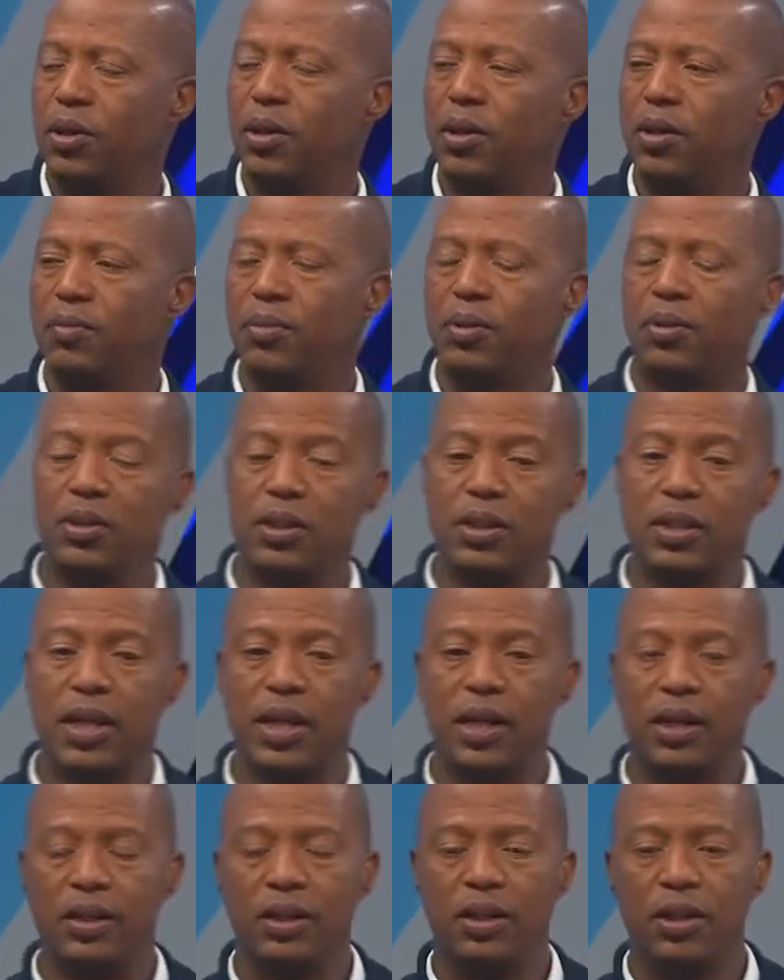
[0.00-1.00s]
Because
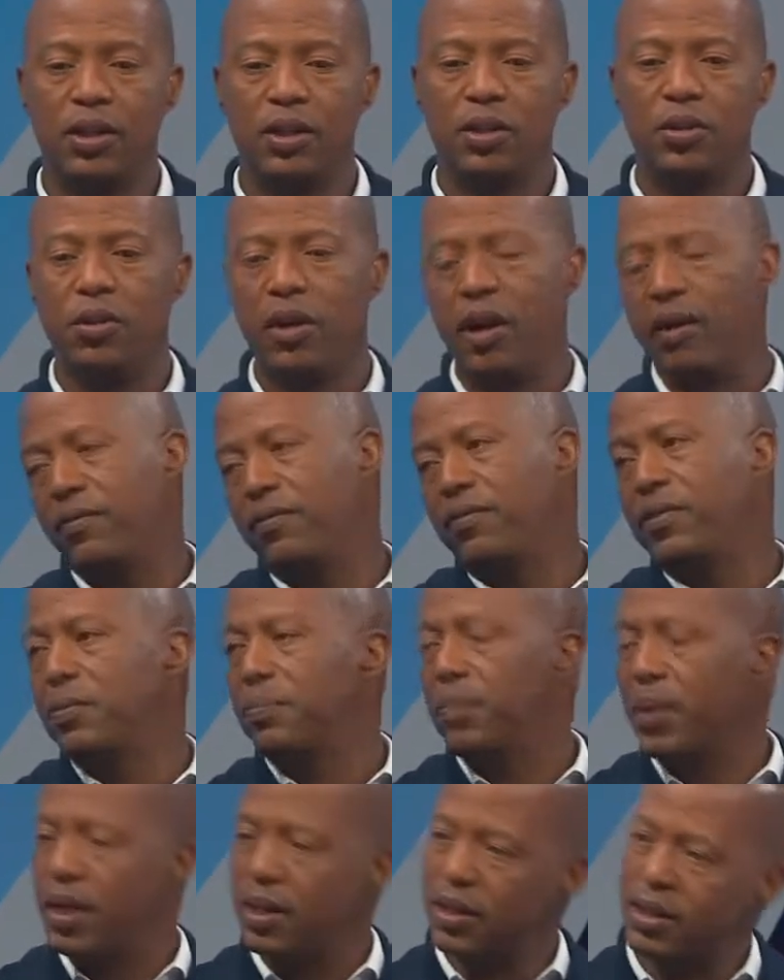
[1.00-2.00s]
then you have
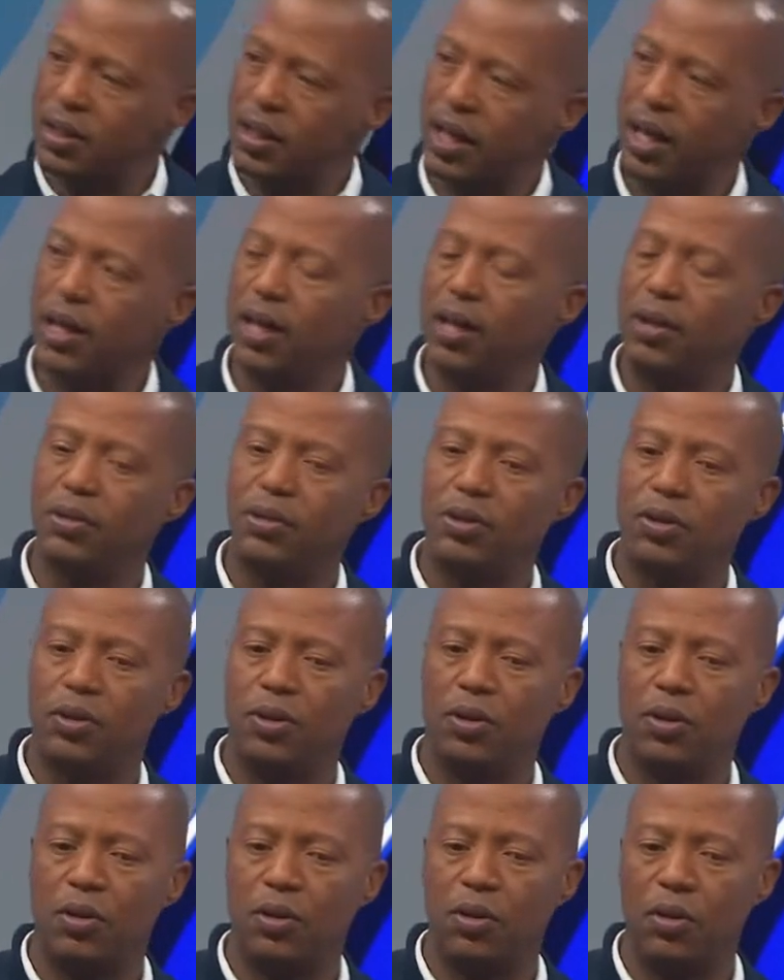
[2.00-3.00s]
space around
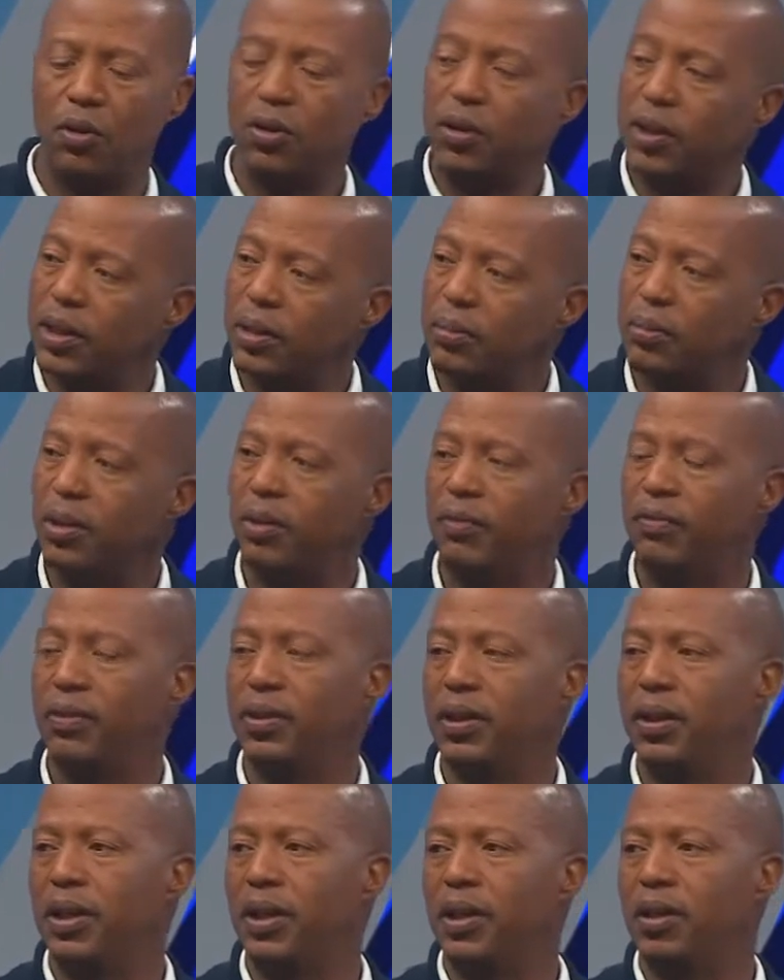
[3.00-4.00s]
your holding
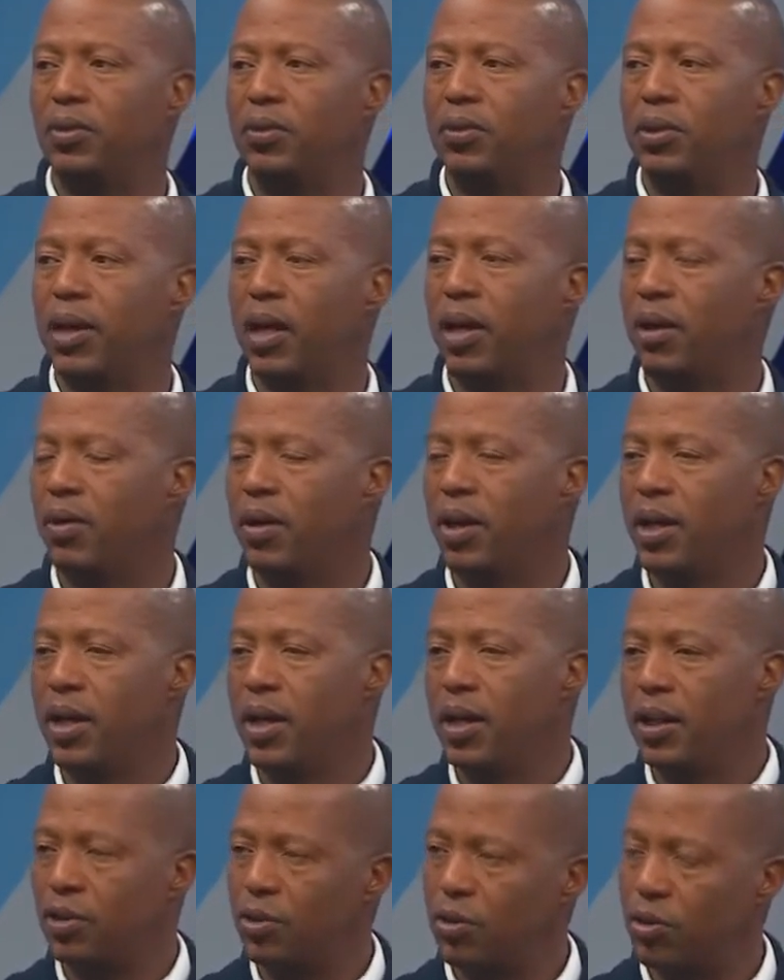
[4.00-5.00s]
midfielder who now
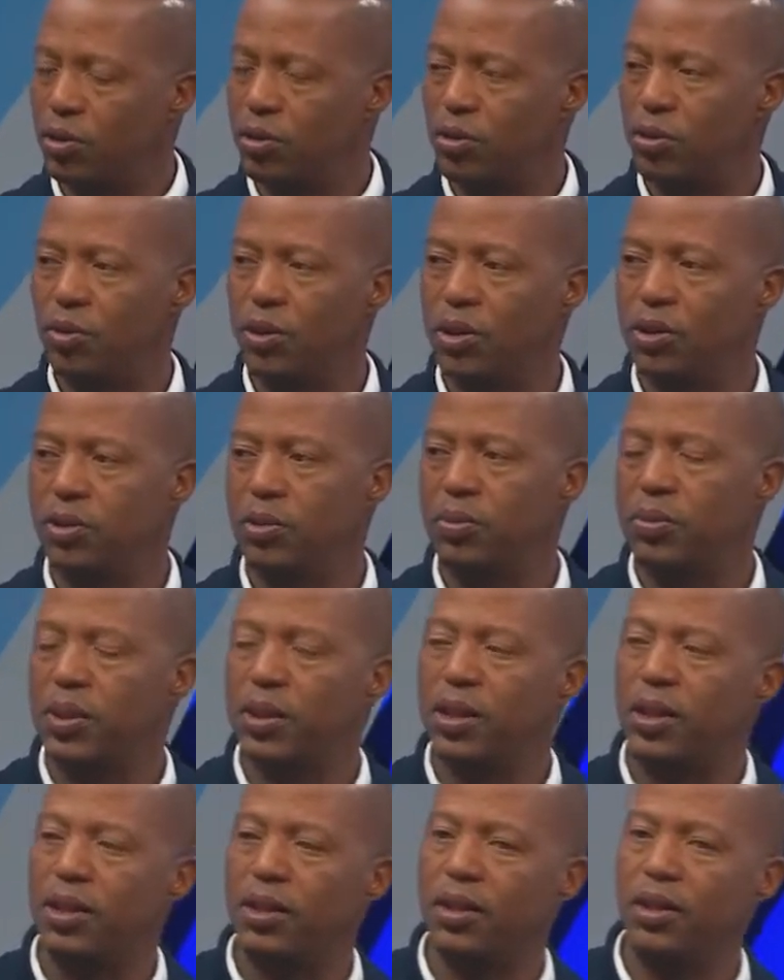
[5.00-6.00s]
is also going to be
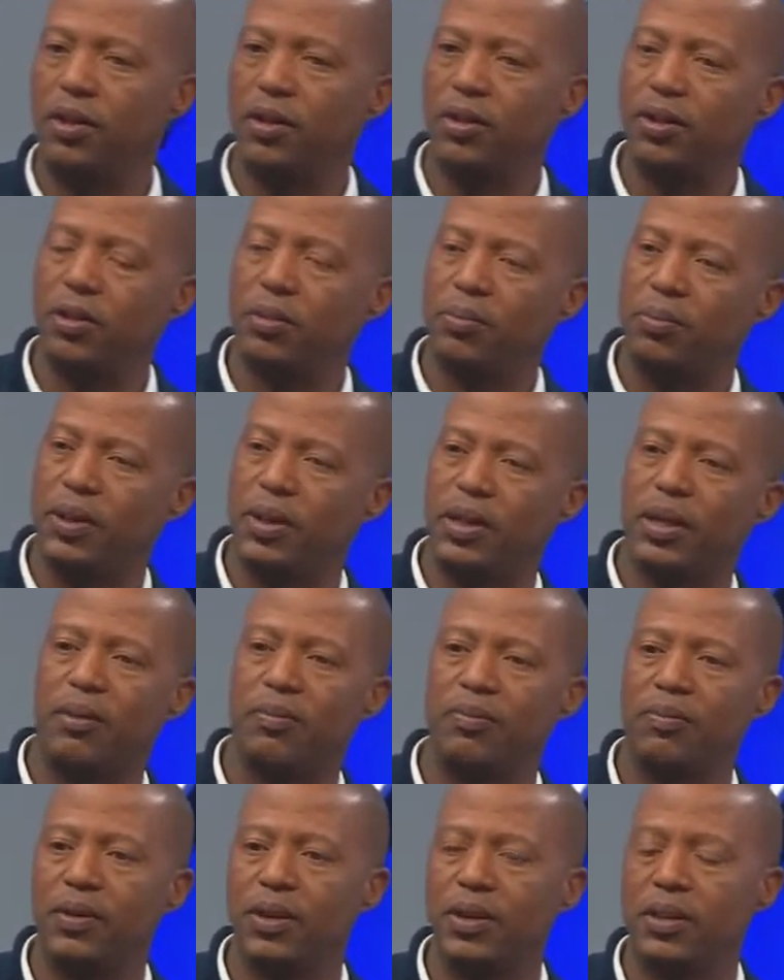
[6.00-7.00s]
key on your build-up
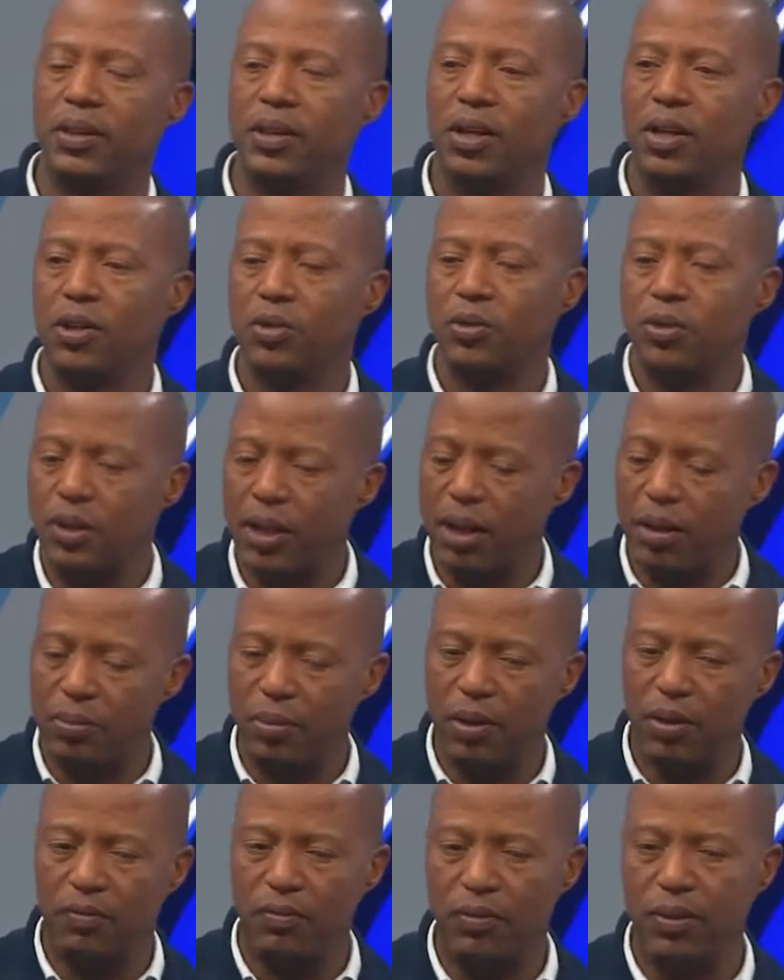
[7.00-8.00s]
phase. So that
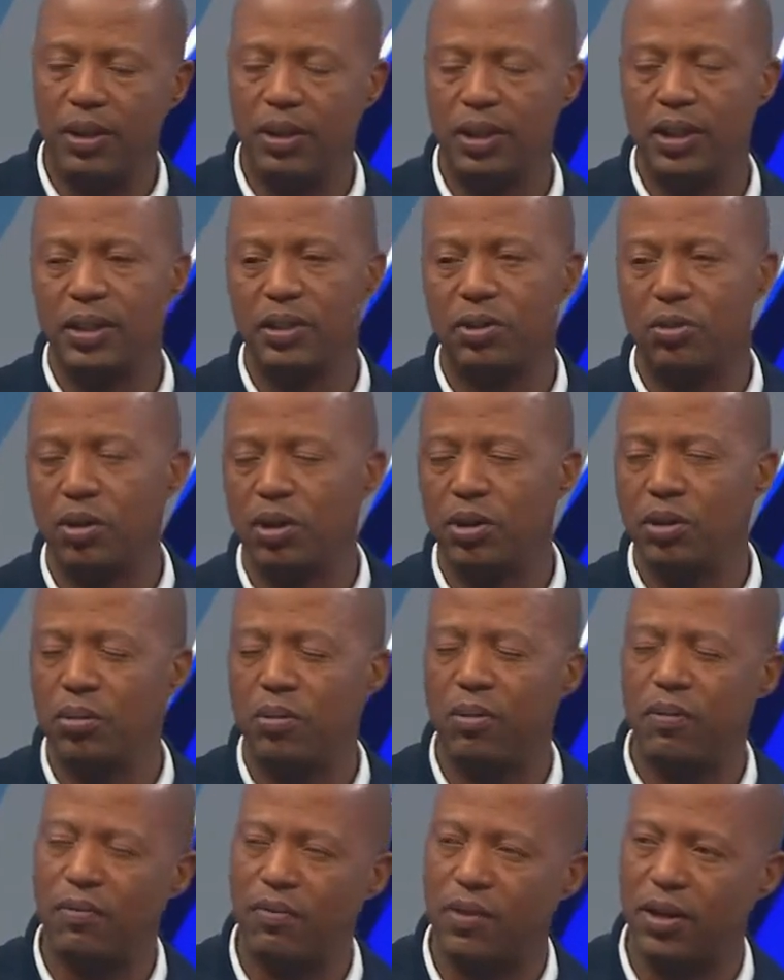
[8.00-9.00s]
midfield is going to
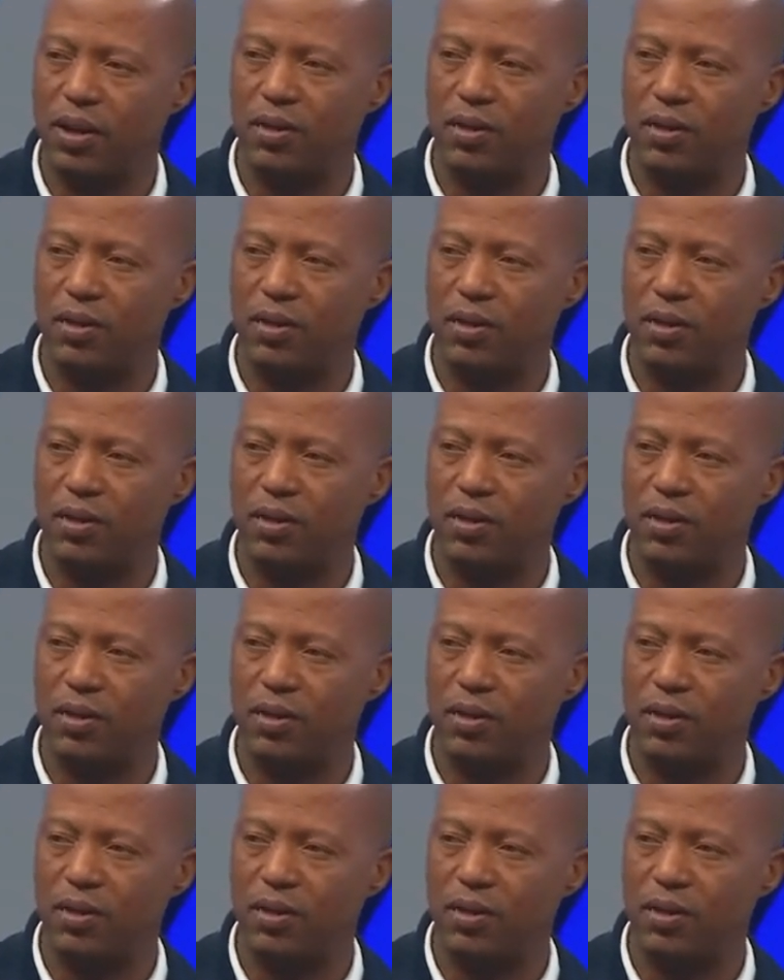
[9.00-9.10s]
be very,